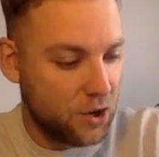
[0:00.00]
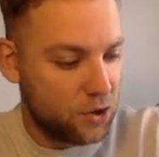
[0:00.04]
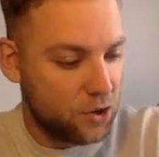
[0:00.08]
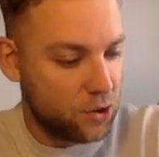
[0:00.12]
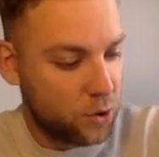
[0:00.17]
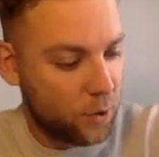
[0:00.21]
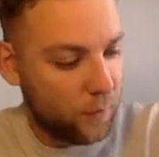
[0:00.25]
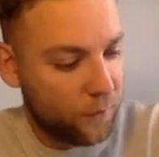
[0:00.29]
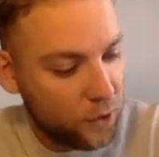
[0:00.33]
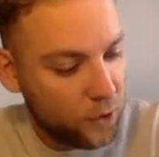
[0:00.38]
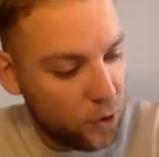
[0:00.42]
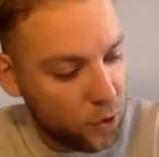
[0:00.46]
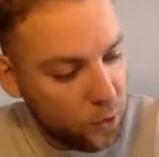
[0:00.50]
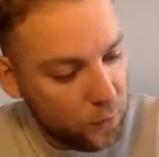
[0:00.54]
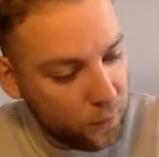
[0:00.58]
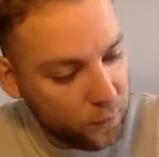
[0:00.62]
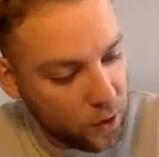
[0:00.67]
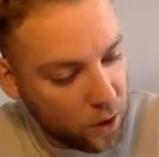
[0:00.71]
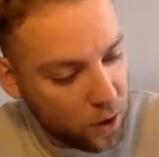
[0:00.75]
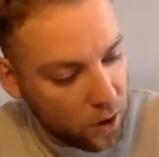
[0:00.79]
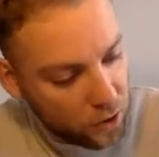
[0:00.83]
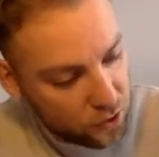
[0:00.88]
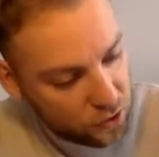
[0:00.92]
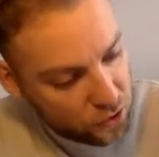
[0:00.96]
So if you've
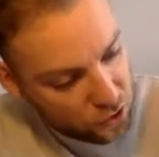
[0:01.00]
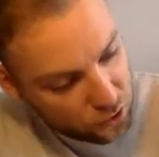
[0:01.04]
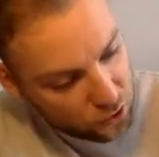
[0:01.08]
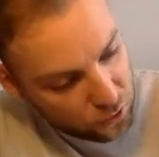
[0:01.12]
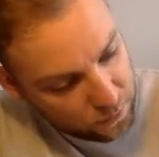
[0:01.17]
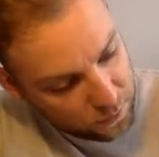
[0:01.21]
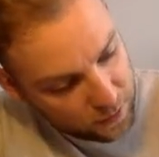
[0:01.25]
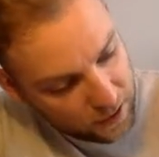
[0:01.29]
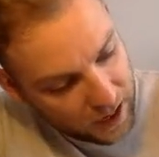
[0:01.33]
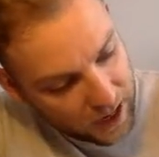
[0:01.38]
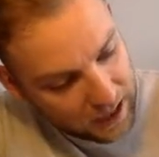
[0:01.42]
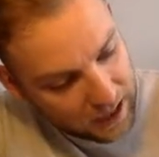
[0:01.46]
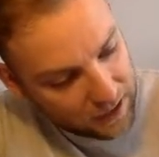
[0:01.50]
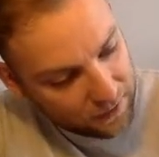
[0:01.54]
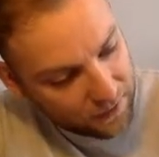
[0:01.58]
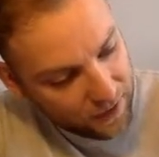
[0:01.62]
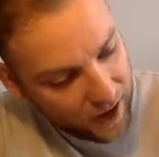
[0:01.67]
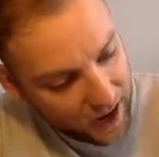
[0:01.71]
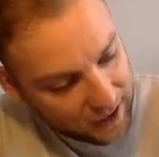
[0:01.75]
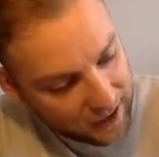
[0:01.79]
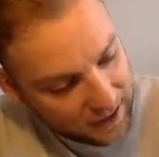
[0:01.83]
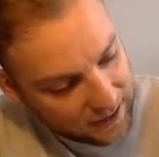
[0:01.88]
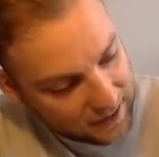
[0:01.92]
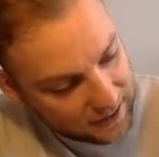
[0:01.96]
got some kind of
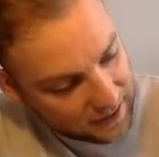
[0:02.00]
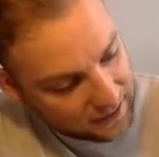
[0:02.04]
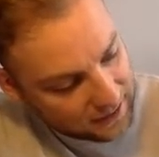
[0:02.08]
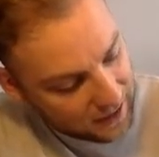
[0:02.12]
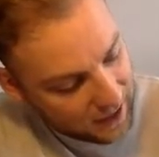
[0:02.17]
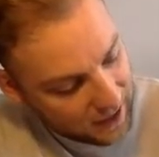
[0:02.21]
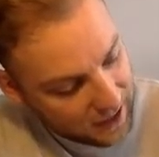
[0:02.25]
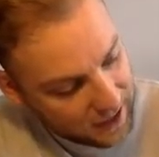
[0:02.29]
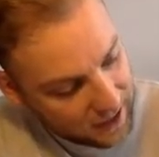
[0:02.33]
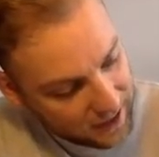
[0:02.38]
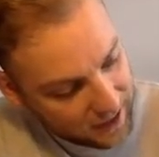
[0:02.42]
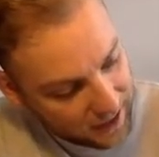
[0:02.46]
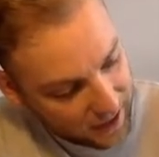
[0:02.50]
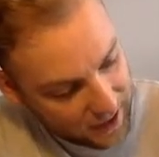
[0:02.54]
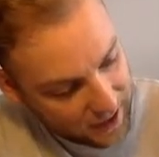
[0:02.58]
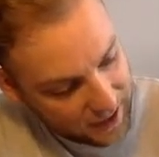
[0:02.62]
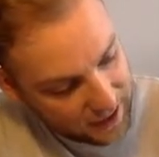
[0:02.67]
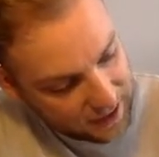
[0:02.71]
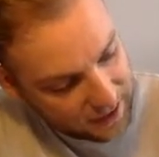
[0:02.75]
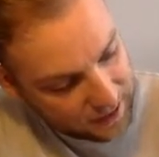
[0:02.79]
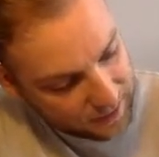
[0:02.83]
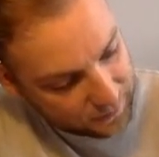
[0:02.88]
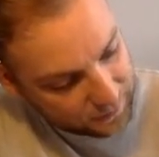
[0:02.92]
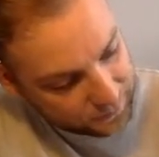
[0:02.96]
axis like
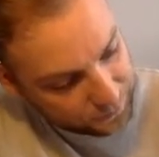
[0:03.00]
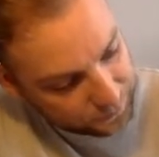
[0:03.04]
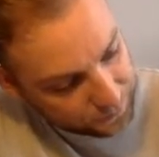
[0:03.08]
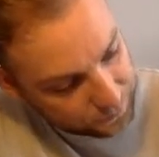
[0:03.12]
this,